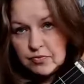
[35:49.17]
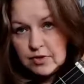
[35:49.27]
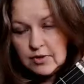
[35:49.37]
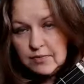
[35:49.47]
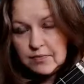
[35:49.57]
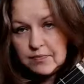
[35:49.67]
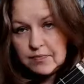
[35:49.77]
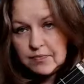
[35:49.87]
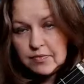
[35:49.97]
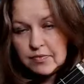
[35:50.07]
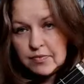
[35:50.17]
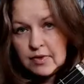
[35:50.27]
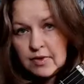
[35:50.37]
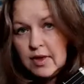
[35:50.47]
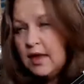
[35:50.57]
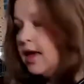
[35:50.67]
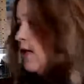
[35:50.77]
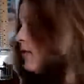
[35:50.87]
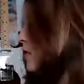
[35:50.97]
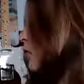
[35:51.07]
Okay.
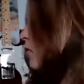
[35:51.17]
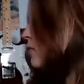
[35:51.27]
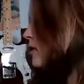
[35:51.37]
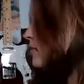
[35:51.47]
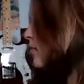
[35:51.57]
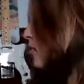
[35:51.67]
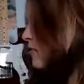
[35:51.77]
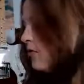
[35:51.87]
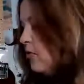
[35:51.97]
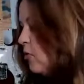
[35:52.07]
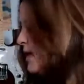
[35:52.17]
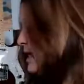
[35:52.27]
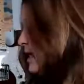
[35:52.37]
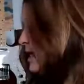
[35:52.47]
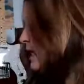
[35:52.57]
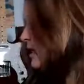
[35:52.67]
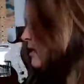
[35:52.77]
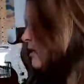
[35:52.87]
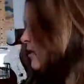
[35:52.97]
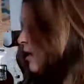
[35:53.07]
And the only part that we need
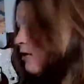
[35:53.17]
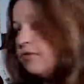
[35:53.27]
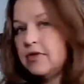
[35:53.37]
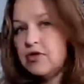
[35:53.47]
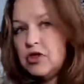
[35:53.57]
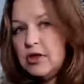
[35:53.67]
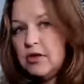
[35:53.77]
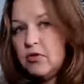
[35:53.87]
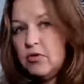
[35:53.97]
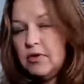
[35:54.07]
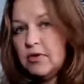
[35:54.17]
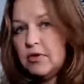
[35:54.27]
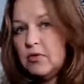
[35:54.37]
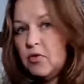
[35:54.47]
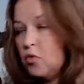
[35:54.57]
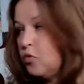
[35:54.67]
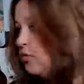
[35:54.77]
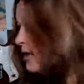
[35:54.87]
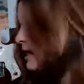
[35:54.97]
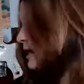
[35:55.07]
of the G chord,
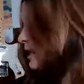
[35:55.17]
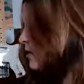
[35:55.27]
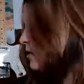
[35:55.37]
really,